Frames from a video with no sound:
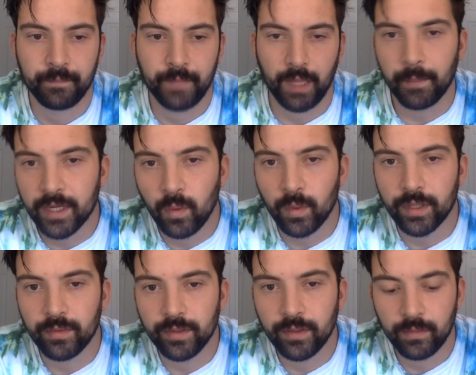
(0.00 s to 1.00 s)
Let me know what you
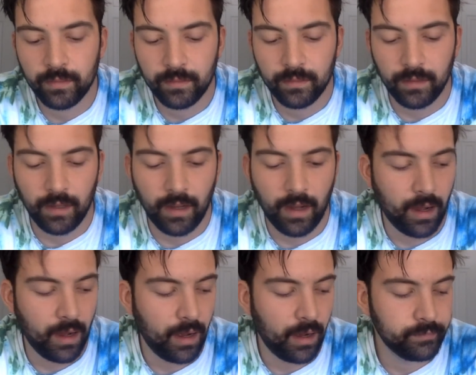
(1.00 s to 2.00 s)
do.
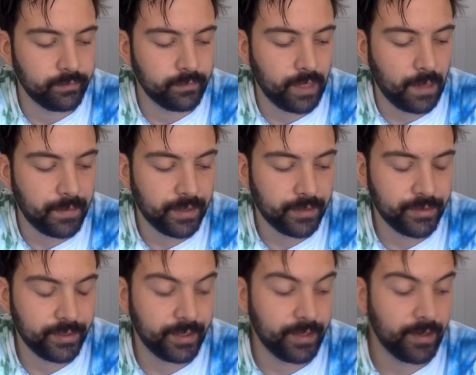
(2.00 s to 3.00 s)
I'd be
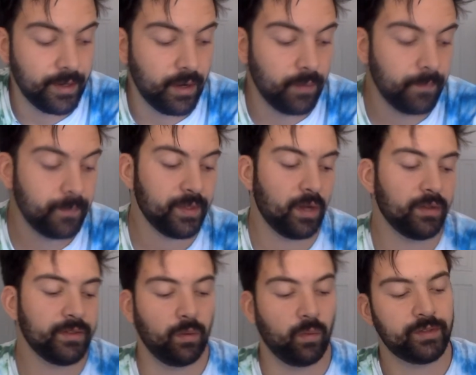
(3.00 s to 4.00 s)
interested to know.
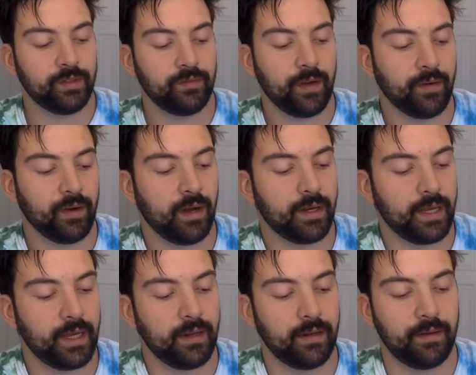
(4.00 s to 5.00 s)
Also, what's your favorite hunt
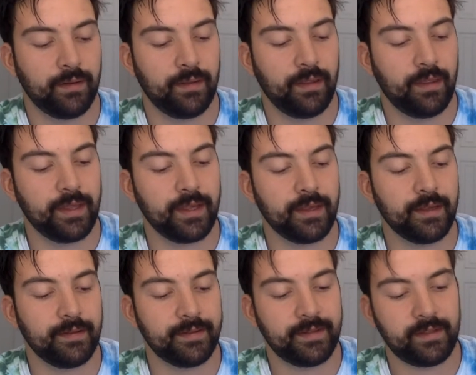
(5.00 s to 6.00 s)
in
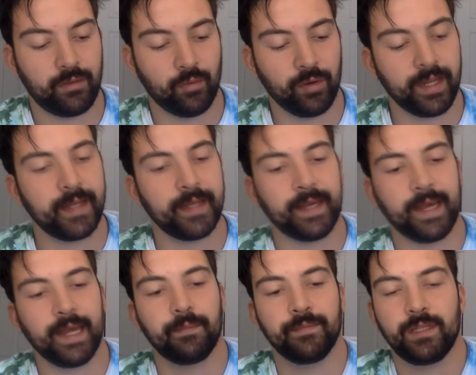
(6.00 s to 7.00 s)
these 3
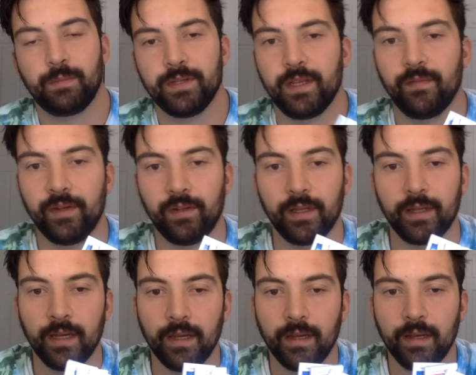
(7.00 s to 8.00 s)
games specifically?
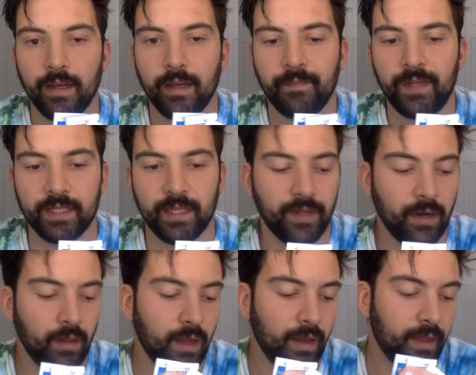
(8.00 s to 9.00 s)
Because I've done a
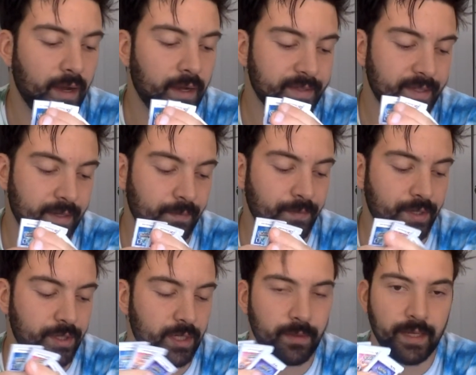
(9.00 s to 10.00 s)
lot of the hunts in the
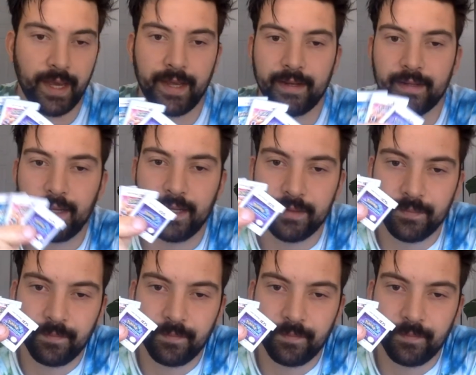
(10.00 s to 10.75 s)
GBA and